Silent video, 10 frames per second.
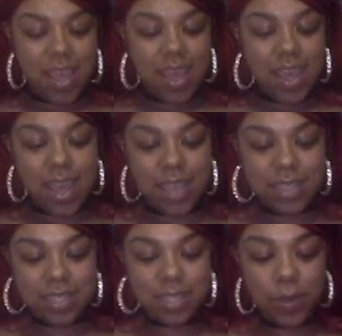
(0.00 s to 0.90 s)
it has
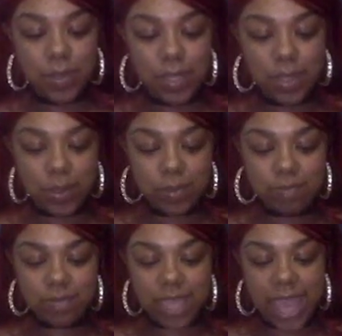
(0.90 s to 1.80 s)
its own little
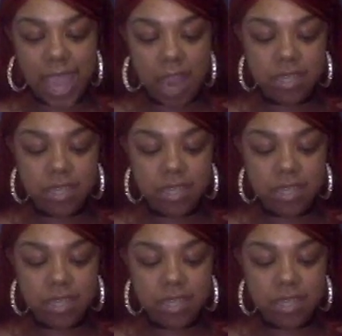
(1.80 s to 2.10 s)
carry